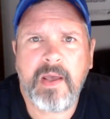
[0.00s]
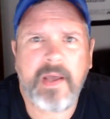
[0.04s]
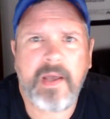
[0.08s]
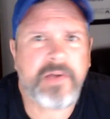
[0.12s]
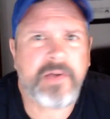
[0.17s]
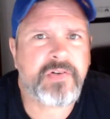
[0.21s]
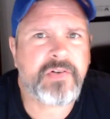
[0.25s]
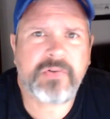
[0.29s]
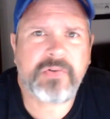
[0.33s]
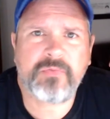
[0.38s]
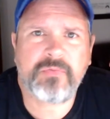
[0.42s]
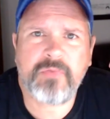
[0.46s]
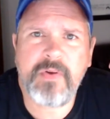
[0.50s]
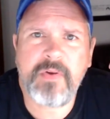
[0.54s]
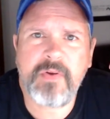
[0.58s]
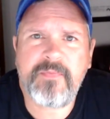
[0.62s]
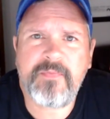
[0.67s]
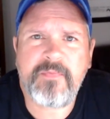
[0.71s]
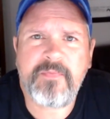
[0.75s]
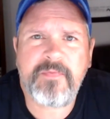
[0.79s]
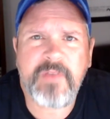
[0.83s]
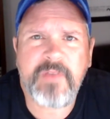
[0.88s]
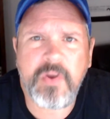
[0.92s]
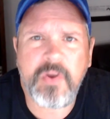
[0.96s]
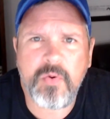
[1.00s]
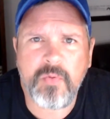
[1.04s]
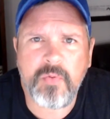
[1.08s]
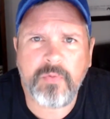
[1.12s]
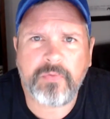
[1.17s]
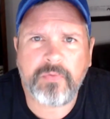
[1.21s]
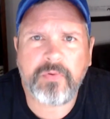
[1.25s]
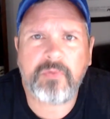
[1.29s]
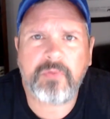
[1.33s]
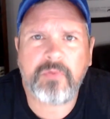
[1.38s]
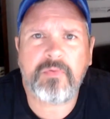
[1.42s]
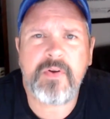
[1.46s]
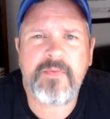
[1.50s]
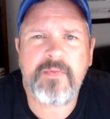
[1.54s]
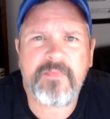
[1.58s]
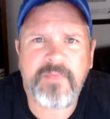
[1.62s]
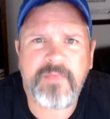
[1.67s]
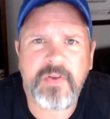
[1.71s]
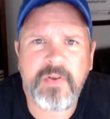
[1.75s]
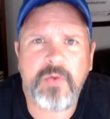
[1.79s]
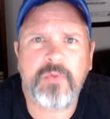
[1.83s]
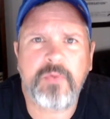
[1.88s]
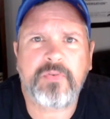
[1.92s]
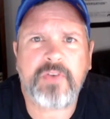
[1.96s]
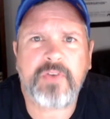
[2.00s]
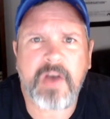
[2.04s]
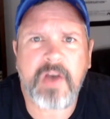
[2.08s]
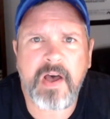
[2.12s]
and just refuse, refuse